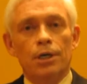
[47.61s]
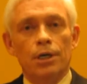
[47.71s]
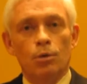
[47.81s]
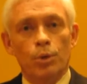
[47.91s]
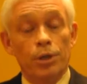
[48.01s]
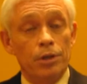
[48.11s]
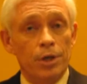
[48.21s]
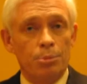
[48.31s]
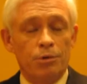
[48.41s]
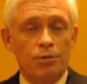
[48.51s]
Whether they're
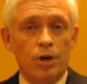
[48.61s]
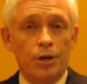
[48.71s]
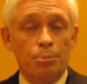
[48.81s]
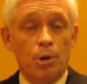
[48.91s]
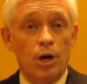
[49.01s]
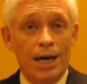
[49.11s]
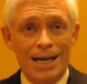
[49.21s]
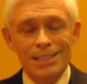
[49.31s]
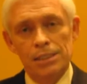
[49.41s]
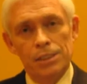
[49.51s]
provided by
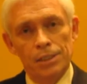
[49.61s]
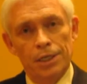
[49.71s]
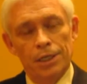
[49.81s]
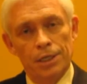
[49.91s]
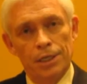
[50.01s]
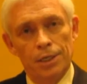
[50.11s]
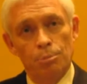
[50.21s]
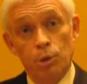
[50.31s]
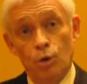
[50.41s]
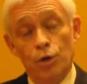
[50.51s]
us as an
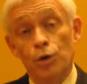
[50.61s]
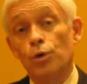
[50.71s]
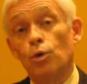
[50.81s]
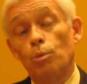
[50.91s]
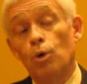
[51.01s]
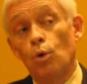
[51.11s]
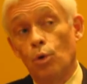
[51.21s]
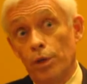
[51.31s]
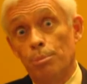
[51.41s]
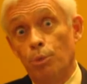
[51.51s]
employer or
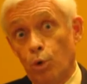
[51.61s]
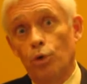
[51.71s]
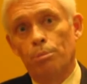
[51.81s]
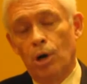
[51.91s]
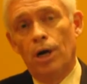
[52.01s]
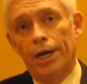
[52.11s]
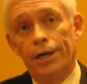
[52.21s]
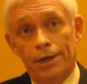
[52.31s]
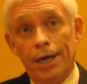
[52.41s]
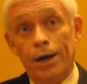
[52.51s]
they're brought by
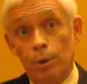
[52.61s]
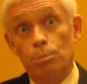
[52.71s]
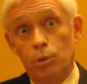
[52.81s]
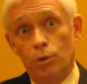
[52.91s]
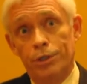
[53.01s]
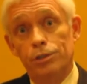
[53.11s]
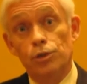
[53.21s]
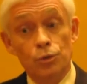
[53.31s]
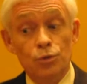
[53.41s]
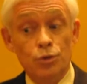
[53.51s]
our employees
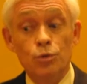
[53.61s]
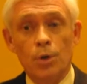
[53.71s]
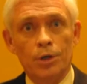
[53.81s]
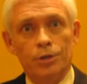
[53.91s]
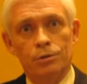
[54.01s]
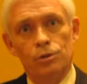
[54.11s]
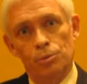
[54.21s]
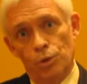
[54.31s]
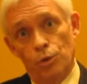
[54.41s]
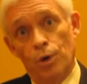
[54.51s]
who do want to use them,
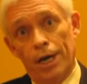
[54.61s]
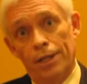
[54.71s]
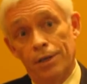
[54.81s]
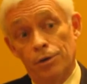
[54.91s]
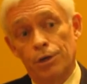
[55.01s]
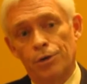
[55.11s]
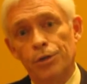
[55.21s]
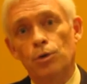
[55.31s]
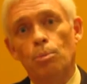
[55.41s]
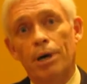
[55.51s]
they're
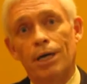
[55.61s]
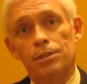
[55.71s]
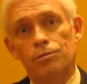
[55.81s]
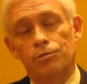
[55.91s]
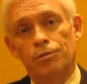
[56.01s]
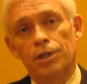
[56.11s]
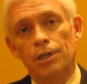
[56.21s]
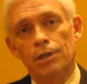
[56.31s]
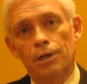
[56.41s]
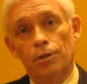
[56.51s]
critical parts
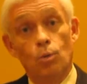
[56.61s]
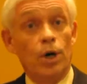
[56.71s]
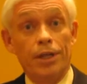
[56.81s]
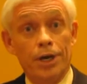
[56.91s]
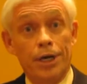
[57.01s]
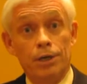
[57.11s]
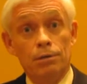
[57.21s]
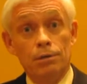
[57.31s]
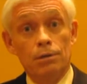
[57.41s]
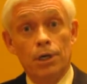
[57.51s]
of the way they
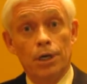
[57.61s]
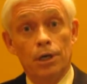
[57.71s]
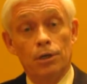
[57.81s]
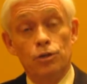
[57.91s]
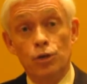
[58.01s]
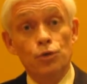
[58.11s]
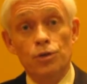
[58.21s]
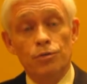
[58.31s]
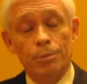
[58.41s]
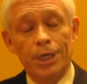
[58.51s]
use
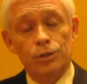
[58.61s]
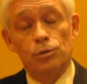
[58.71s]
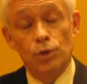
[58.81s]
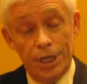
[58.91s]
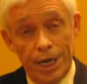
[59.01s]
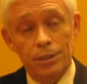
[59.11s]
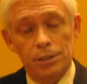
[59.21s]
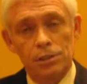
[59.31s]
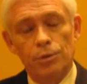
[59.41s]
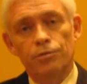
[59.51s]
information or get access
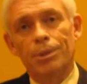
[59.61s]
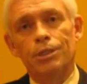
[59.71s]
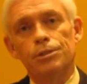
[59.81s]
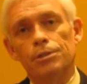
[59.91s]
to information.